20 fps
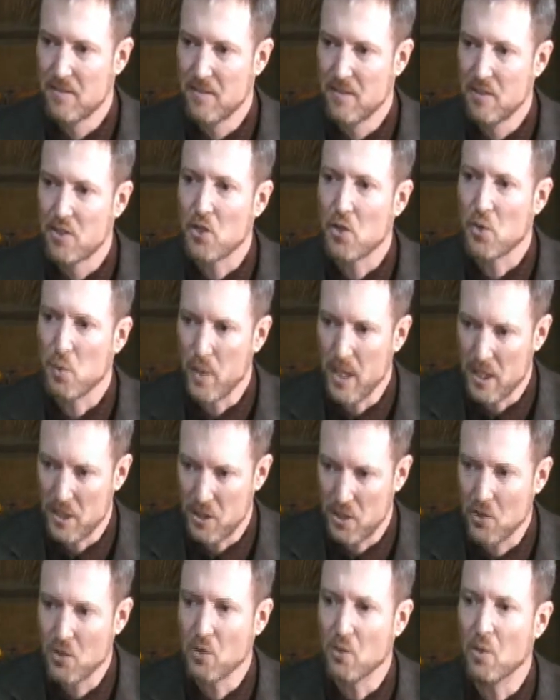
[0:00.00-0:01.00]
So we
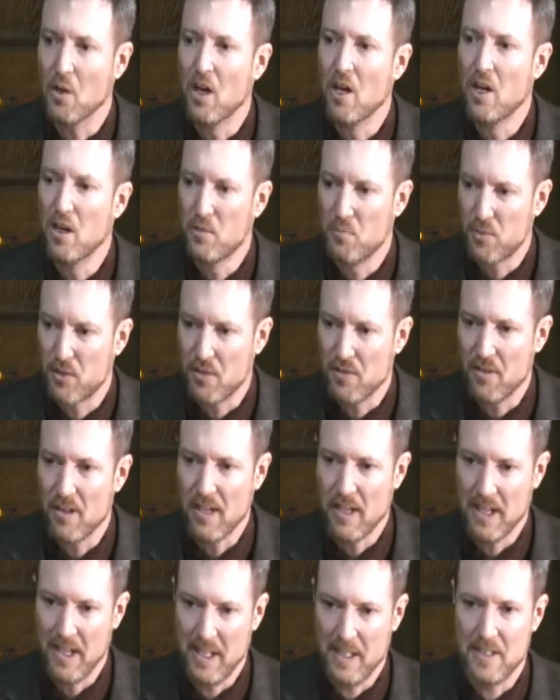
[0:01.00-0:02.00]
too provide.